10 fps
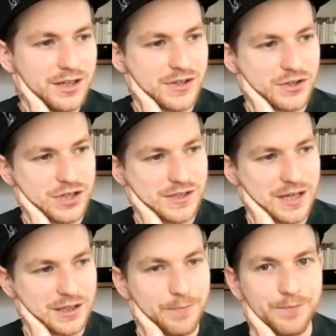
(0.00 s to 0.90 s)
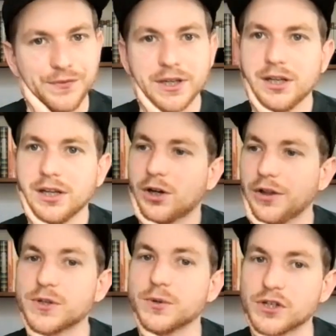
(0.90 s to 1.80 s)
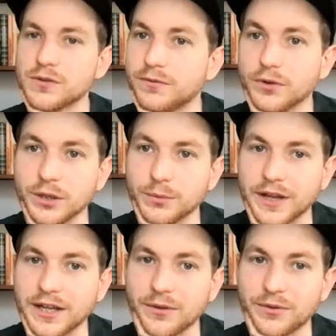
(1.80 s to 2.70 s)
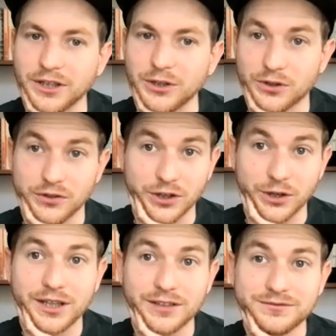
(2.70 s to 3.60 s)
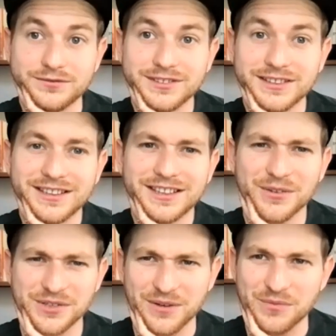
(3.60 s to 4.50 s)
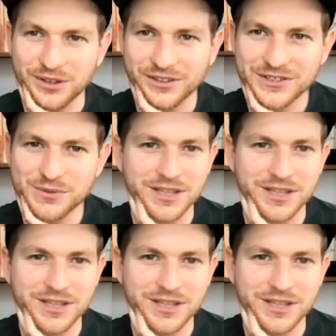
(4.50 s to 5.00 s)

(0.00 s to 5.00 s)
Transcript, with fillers: So she said, um, "Got this audition for you, and they don't think you can do it." I was like, "What?" Was uh, like,